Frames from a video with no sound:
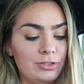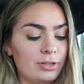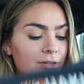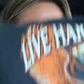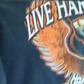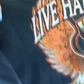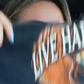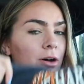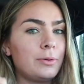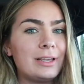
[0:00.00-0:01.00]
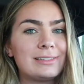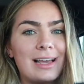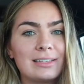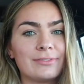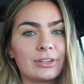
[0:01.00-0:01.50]
You know, you can always
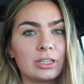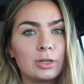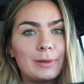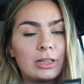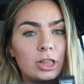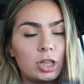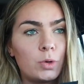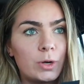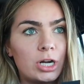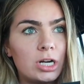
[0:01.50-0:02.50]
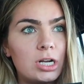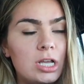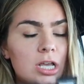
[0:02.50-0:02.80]
ask for a little bit lower.